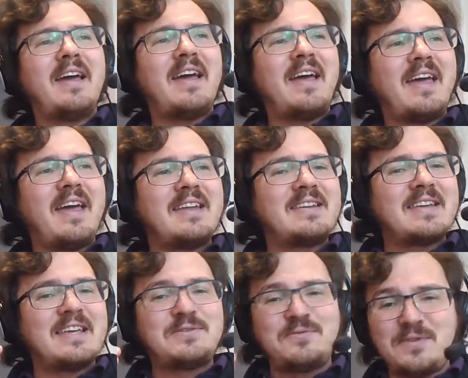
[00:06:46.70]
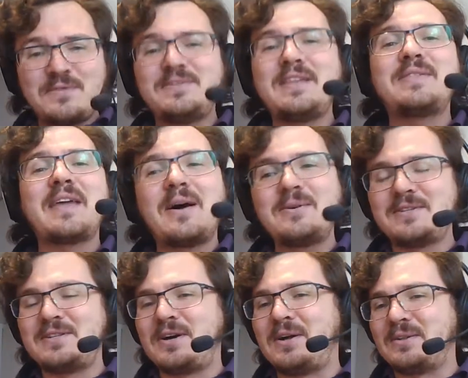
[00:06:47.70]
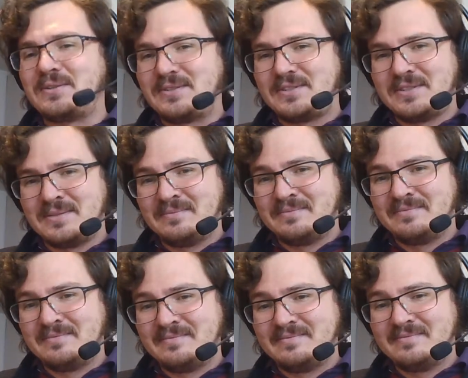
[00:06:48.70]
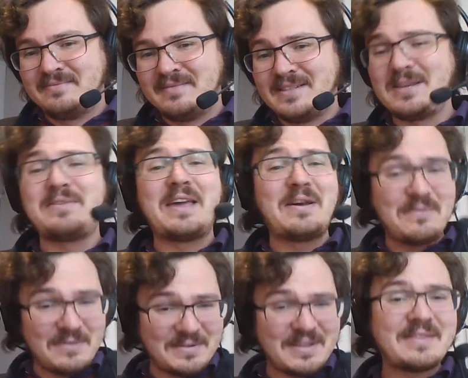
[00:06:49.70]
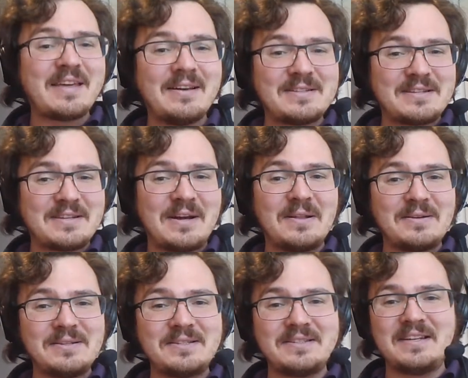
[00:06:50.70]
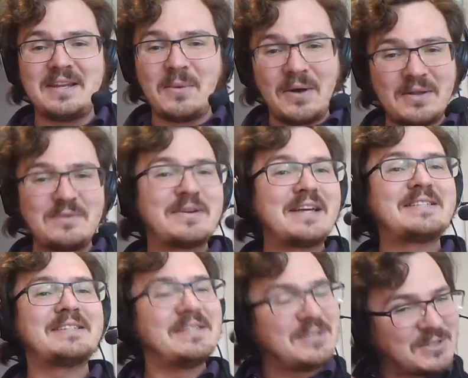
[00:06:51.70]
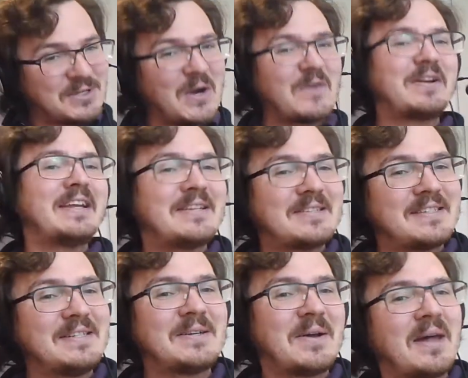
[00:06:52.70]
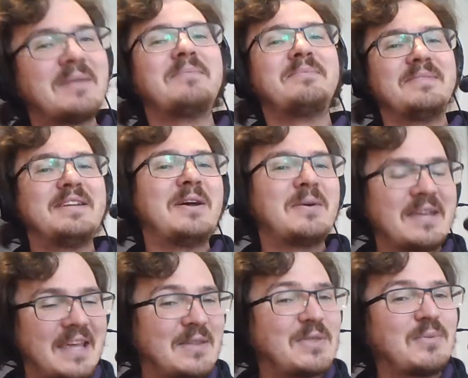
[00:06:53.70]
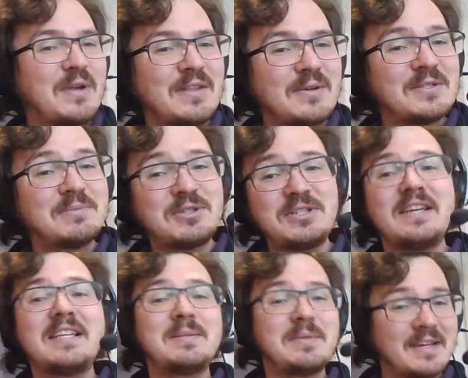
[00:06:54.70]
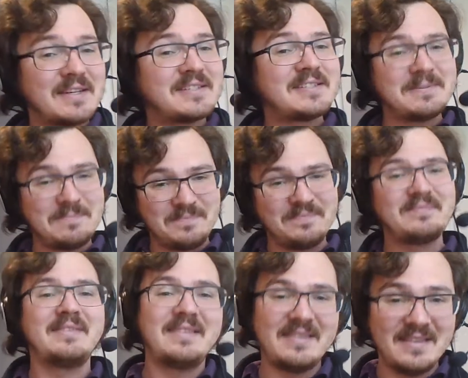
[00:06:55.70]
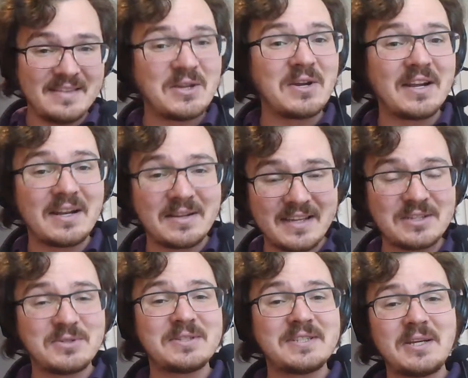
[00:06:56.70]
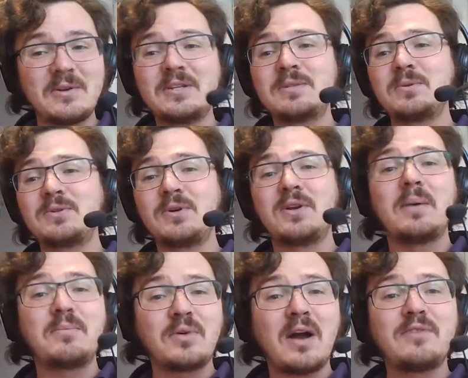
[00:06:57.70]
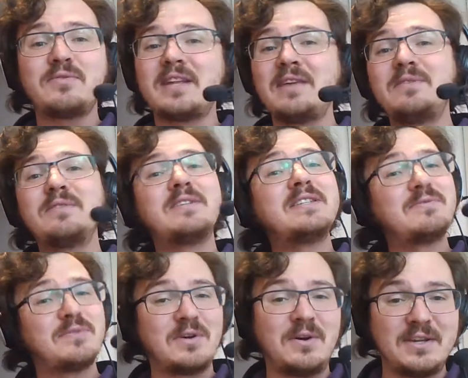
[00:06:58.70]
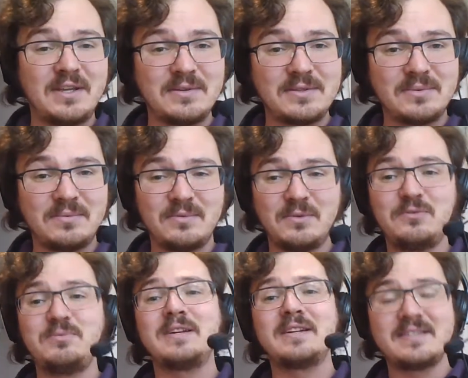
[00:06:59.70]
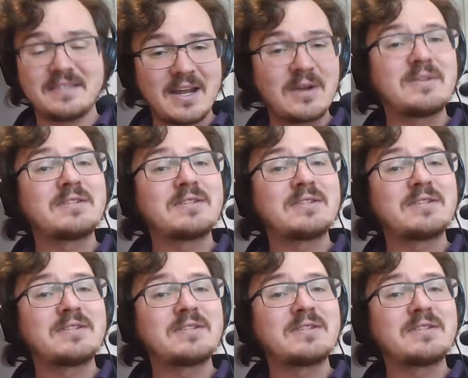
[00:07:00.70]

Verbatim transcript: and it's fifty thousand dollars. So if you have fifty thousand dollars and you want to invest it, you should go over to InnoSilicon and you know get three of those machines because they're going to get you a serious return on profit, even if the difficulty goes through the roof because they are the